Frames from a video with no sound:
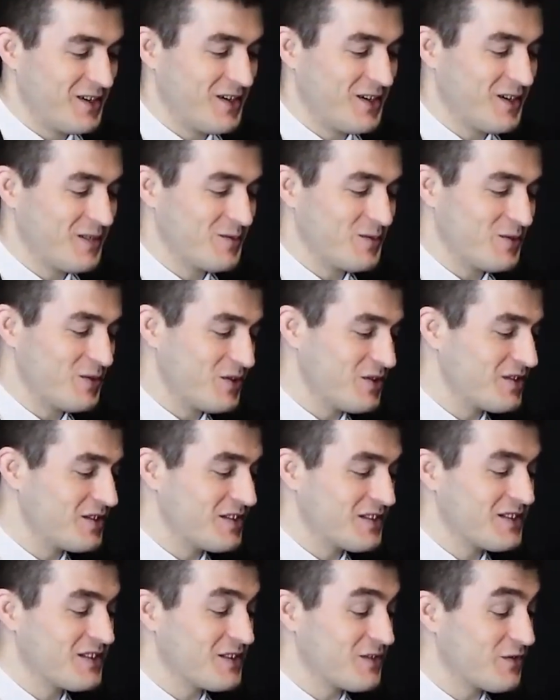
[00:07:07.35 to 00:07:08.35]
Uh,
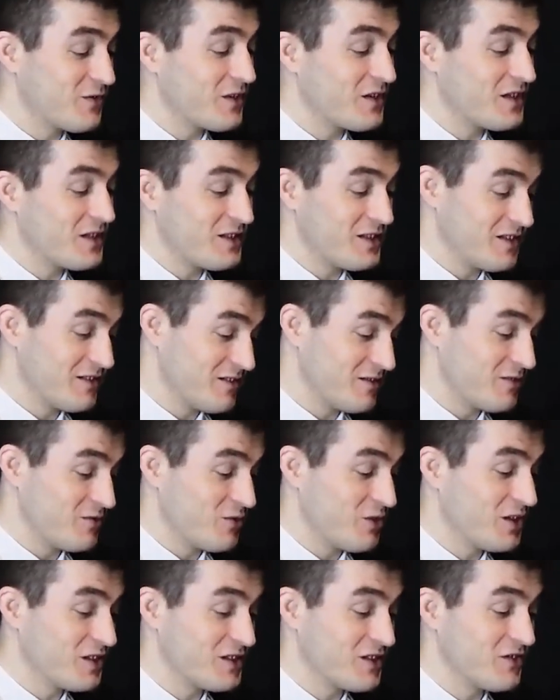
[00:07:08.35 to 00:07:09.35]
this is funny
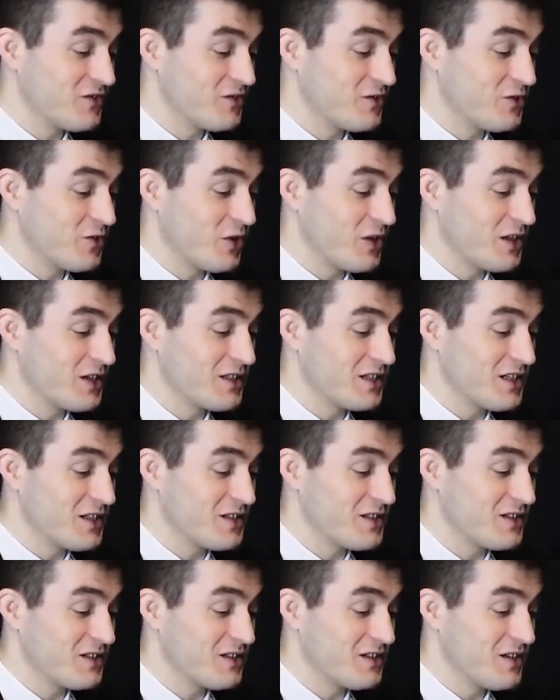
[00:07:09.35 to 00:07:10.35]
relative to our
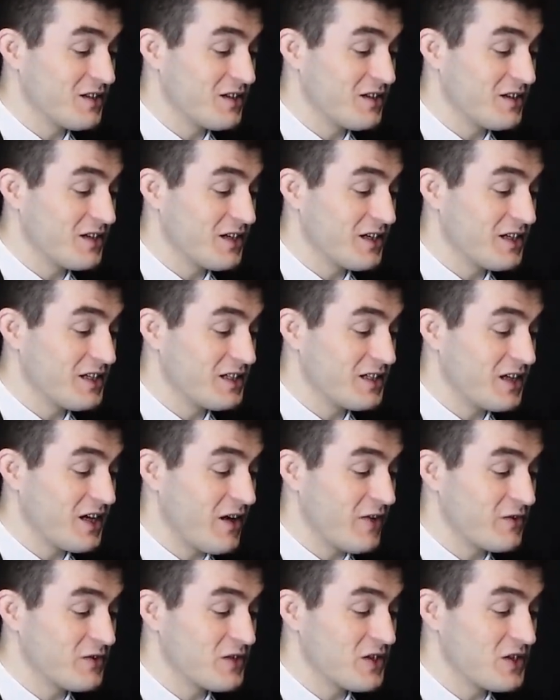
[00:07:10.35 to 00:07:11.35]
connection uh, and
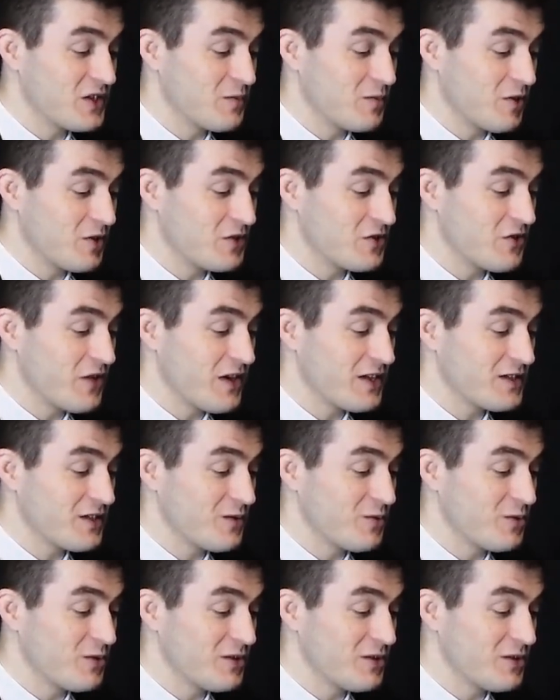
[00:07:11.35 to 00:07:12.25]
conversation about Jurassic